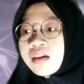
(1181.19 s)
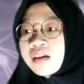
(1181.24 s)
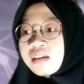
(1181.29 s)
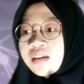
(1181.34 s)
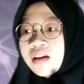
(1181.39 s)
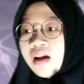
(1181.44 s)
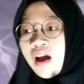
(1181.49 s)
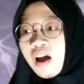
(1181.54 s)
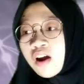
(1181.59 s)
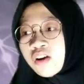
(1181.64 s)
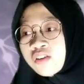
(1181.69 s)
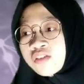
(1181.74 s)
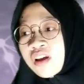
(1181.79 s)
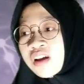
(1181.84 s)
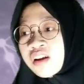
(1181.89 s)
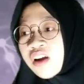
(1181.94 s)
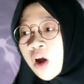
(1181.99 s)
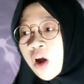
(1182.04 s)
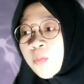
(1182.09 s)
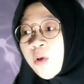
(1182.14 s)
The
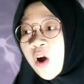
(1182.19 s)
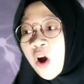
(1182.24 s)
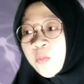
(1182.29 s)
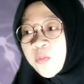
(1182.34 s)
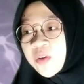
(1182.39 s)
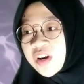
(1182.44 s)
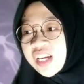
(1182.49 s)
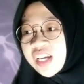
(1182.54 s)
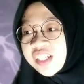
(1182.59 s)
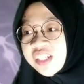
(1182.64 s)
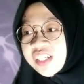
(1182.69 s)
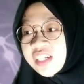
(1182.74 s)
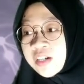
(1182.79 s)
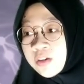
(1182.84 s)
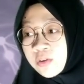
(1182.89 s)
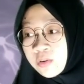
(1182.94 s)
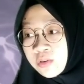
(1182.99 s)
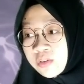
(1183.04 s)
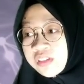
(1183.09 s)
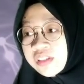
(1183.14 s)
order of operation
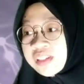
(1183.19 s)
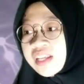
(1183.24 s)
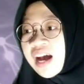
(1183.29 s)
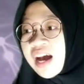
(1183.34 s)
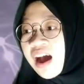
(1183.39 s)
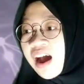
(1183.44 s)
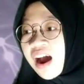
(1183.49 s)
rules